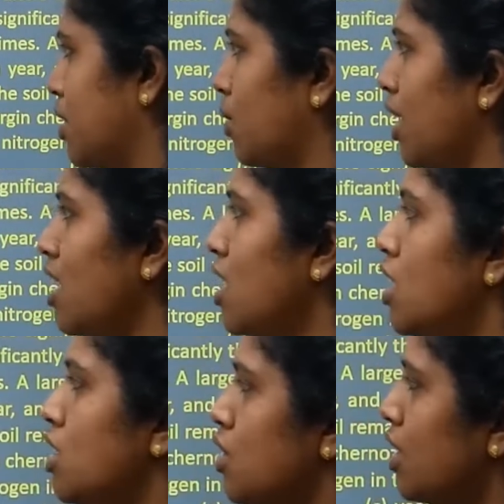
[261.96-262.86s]
Okay.
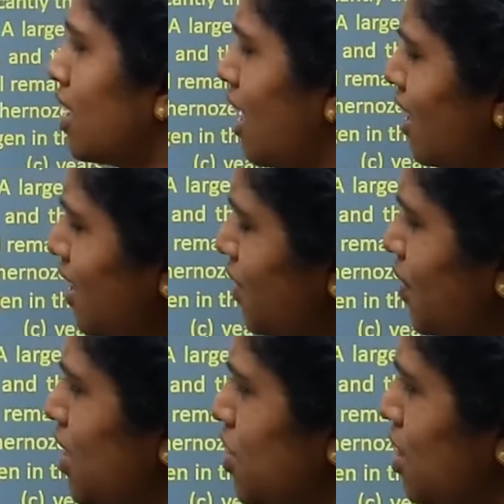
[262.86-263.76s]
So the
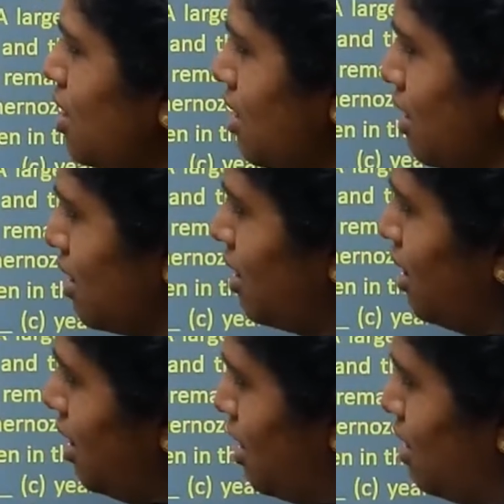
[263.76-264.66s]
cultivation
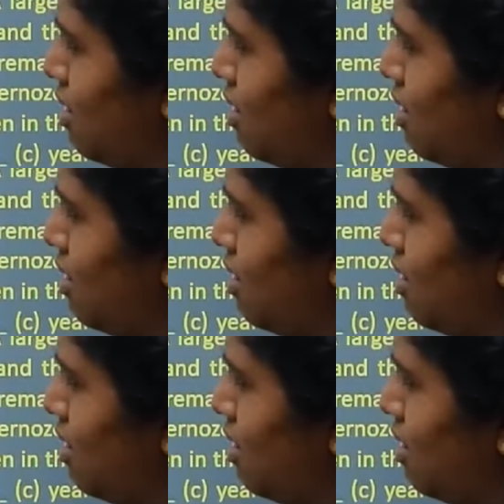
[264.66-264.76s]
here,